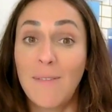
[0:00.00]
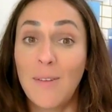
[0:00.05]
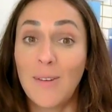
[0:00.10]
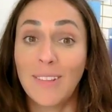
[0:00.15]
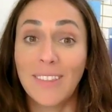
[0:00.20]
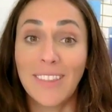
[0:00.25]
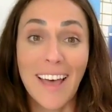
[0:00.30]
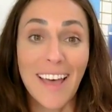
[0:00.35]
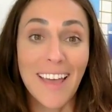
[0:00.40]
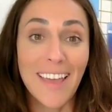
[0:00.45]
you
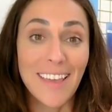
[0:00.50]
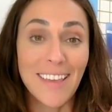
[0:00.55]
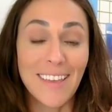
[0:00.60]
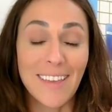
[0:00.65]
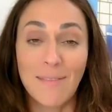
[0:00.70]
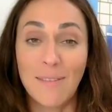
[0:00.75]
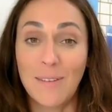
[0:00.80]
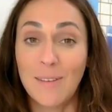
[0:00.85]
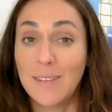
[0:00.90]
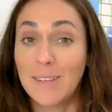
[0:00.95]
can like,
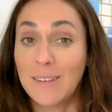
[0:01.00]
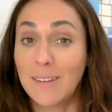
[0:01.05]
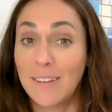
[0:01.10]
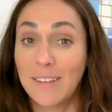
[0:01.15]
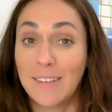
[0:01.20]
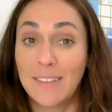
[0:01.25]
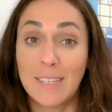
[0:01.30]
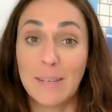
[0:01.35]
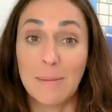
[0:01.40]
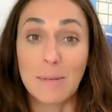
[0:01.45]
if you
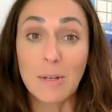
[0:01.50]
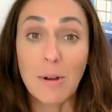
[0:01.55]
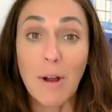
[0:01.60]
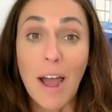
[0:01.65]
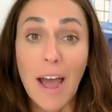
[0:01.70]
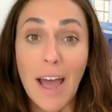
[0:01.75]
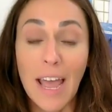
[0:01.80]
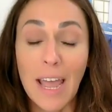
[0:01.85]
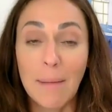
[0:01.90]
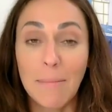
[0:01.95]
could
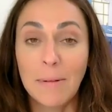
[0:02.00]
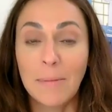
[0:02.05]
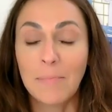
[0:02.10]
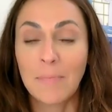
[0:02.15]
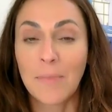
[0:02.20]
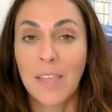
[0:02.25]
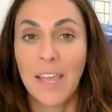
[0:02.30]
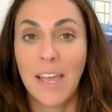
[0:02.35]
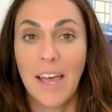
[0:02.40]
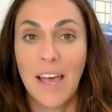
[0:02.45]
subscribe,
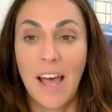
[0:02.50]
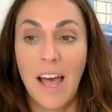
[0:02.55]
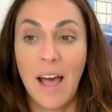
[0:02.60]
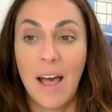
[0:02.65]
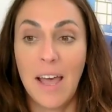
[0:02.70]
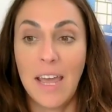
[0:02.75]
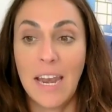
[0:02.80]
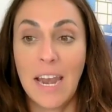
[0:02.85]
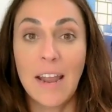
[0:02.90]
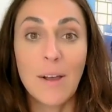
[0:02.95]

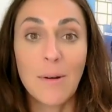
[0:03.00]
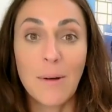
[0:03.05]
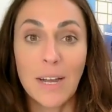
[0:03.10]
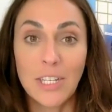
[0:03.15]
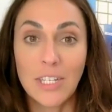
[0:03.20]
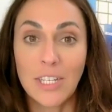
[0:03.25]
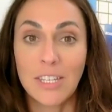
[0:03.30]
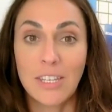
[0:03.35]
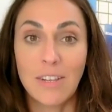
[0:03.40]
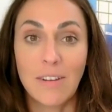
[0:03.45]
uh, and any
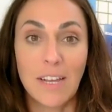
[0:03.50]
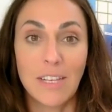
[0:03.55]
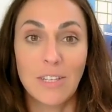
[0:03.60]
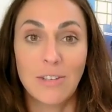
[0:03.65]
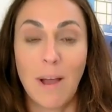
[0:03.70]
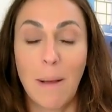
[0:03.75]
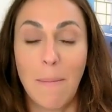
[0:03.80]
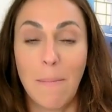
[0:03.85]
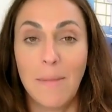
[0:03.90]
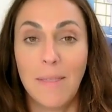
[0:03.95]
questions, you
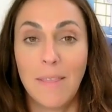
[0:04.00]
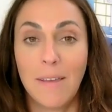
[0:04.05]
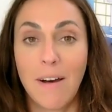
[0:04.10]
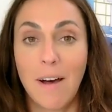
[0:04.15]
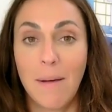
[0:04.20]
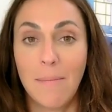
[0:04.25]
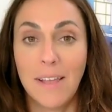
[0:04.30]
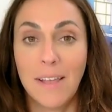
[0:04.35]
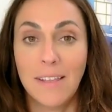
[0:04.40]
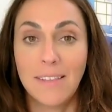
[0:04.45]
guys drop them in the
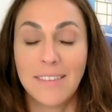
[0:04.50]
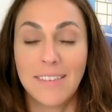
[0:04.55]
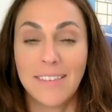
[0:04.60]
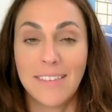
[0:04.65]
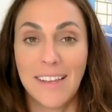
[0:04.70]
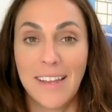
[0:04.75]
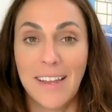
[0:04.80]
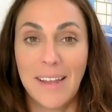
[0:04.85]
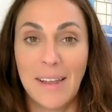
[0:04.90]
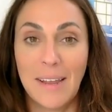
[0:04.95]
comments.
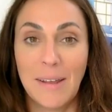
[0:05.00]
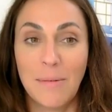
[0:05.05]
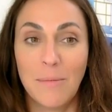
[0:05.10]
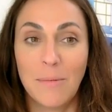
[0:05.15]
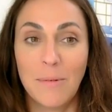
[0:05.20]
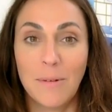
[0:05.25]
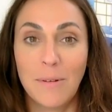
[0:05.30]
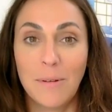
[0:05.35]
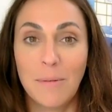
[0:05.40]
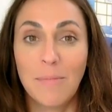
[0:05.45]
I
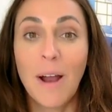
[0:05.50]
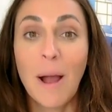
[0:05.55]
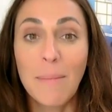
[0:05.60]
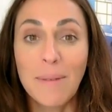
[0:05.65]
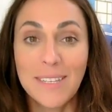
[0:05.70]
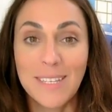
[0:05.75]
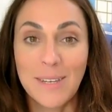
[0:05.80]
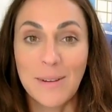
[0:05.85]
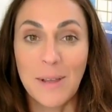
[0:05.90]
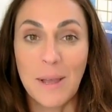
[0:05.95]
will
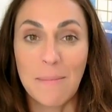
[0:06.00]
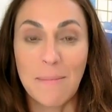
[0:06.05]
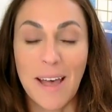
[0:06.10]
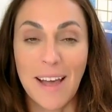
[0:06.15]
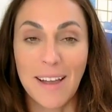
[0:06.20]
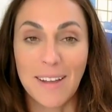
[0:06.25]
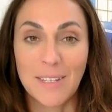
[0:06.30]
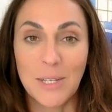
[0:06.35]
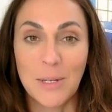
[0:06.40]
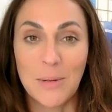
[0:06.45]
promise to get
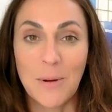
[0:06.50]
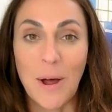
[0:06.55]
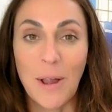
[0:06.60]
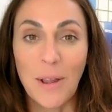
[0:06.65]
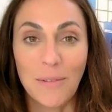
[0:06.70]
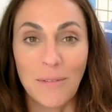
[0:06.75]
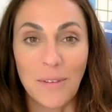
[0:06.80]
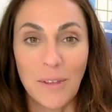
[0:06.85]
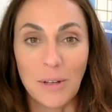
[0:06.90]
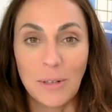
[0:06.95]
back to
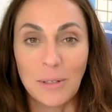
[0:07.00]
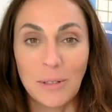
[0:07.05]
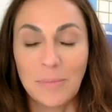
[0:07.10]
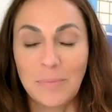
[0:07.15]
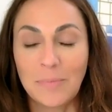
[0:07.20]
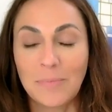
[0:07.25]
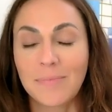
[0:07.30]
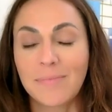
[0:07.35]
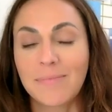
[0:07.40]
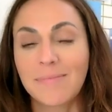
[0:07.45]
all of you.
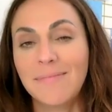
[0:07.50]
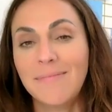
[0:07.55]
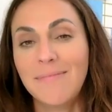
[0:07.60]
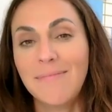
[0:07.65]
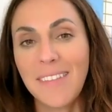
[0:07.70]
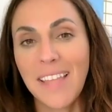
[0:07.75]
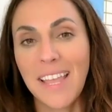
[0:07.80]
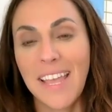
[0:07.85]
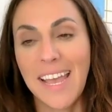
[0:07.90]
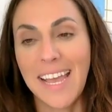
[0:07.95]

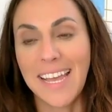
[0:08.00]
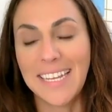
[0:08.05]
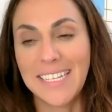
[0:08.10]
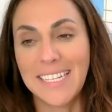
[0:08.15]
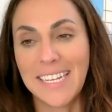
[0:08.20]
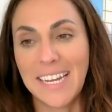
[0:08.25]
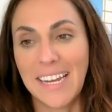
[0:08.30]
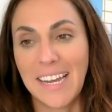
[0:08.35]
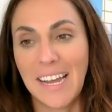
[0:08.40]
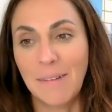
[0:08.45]

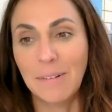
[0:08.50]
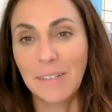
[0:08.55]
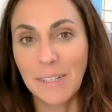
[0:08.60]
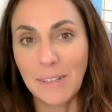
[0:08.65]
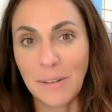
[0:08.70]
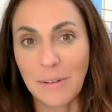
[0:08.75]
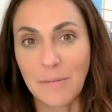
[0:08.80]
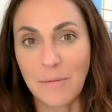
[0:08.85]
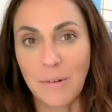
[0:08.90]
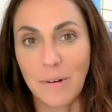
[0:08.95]
And uh, I
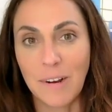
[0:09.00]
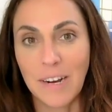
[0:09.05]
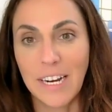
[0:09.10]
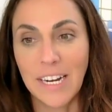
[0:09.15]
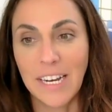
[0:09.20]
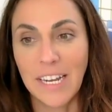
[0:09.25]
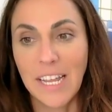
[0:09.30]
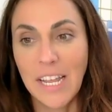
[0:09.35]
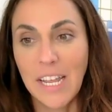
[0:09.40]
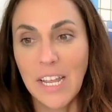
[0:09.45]
really look
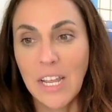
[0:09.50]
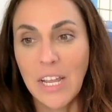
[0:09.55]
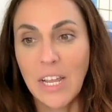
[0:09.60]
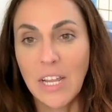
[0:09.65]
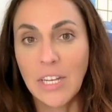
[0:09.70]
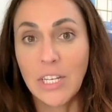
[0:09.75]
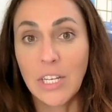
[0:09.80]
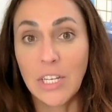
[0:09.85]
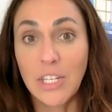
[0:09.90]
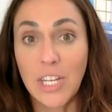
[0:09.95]
forward
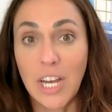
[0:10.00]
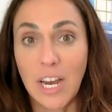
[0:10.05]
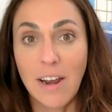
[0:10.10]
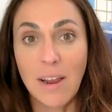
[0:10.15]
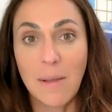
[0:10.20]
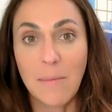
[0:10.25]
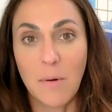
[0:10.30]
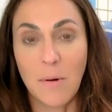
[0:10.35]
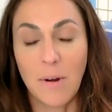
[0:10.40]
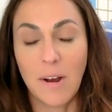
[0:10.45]
to
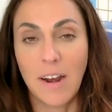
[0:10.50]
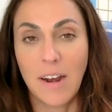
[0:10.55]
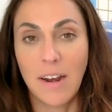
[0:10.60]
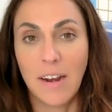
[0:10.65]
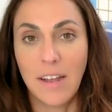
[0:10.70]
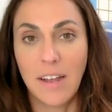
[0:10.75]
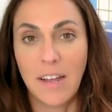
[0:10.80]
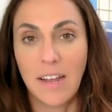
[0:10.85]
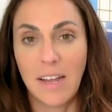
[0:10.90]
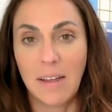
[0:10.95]
sharing more
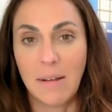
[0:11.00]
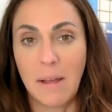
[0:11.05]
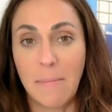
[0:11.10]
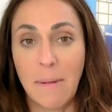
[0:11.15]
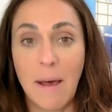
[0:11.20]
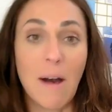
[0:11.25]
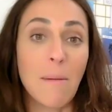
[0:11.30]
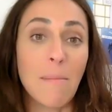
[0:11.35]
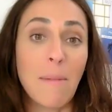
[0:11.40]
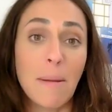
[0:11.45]
uh,
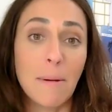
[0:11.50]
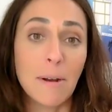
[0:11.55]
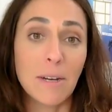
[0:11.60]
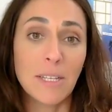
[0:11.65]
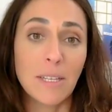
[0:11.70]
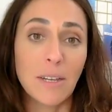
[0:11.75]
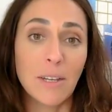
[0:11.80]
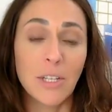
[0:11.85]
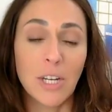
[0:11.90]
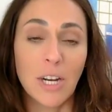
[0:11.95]
about my
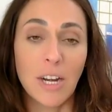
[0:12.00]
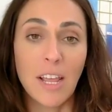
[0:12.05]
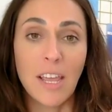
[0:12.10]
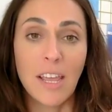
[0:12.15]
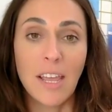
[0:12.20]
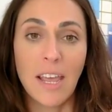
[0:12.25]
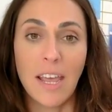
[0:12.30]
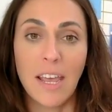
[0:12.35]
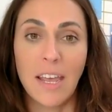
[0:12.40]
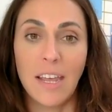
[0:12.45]
personal
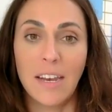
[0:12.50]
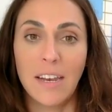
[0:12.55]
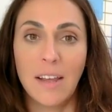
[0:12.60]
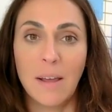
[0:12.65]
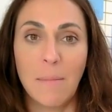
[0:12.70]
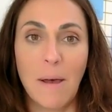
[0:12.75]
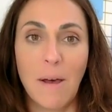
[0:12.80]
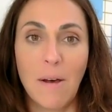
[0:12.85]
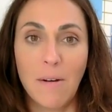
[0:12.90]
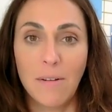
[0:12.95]
journey and
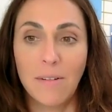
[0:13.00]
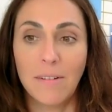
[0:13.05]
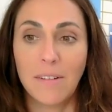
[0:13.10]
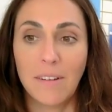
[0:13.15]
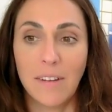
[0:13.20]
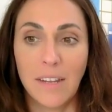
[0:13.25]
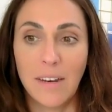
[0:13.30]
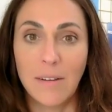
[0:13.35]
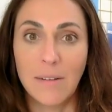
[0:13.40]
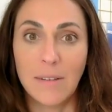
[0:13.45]
about
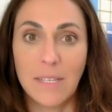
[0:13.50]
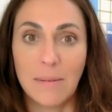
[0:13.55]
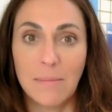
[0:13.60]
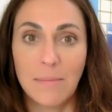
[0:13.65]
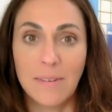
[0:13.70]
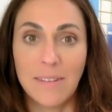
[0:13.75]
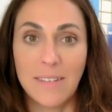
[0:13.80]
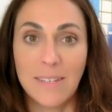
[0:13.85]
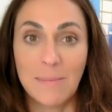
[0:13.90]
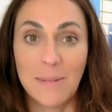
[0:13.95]
you know
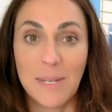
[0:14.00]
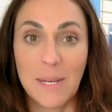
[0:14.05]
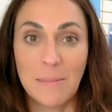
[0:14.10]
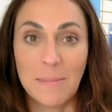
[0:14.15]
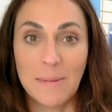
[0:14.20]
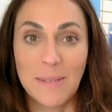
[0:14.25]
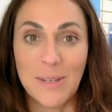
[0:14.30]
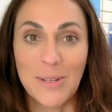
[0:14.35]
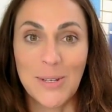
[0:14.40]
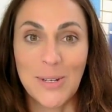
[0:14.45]
some some
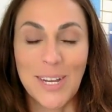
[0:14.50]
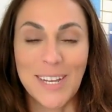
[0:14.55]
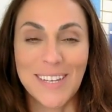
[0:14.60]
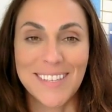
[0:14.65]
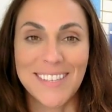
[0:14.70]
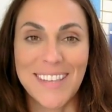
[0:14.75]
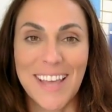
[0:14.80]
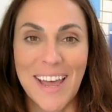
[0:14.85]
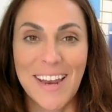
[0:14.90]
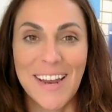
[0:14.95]
tips and
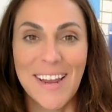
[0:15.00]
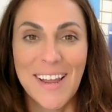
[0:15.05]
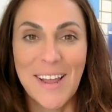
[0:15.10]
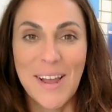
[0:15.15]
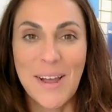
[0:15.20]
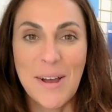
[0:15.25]
tricks that